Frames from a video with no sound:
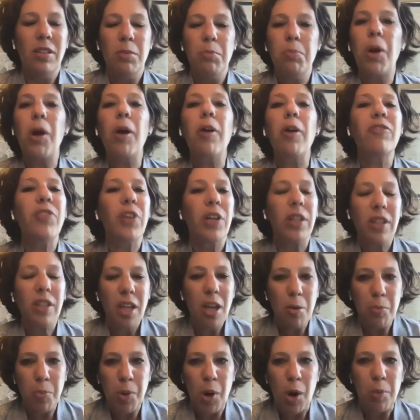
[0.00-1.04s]
perfectly
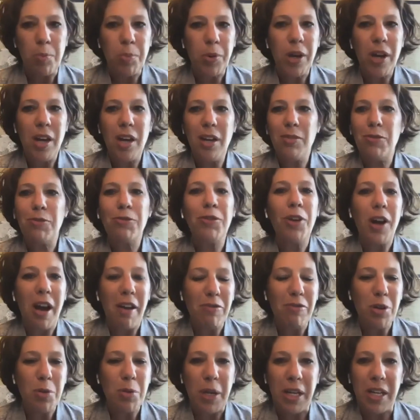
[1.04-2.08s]
appropriate for
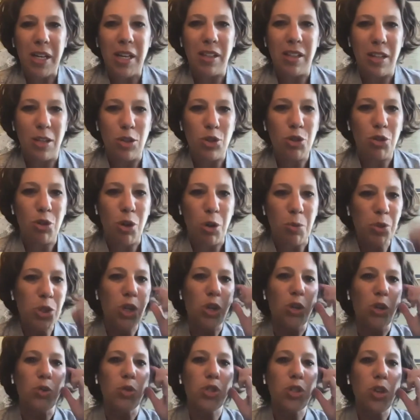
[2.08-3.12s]
everybody in this group
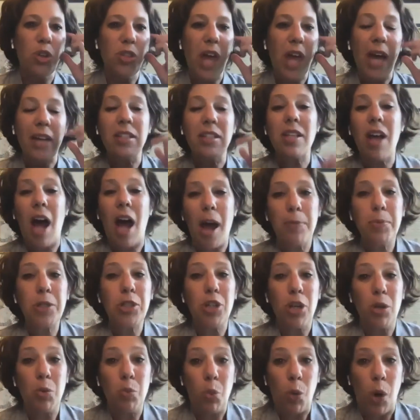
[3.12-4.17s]
too. So that's
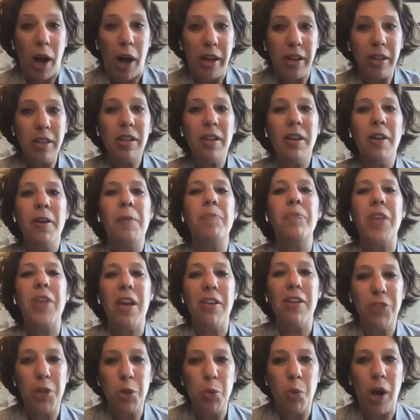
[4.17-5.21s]
option one.
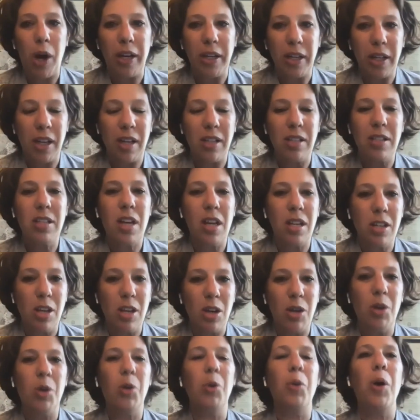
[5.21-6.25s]
If you want to
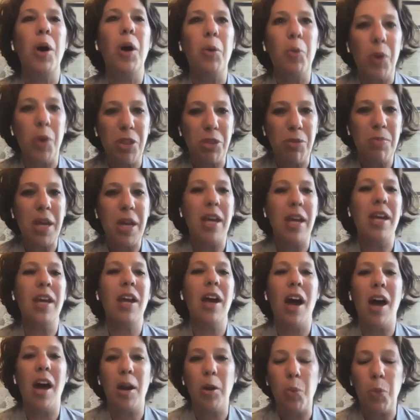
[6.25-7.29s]
continue with me
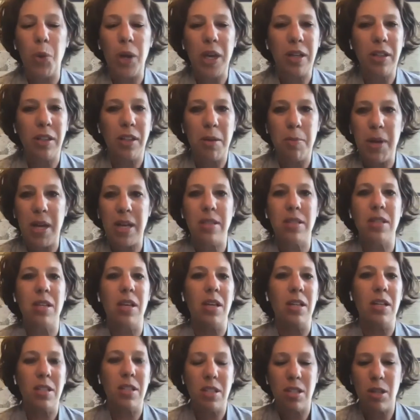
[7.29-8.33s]
on a weekly
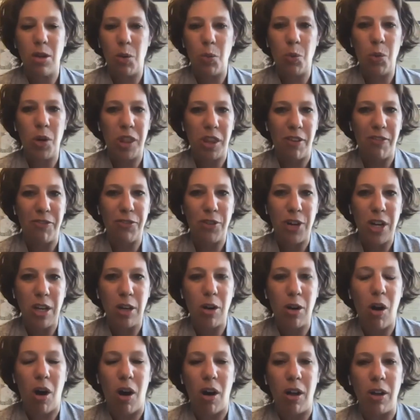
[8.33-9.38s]
basis with a free
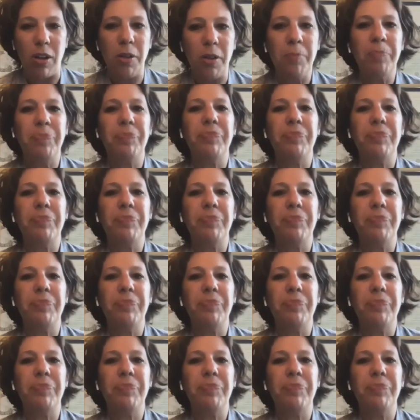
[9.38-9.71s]
call,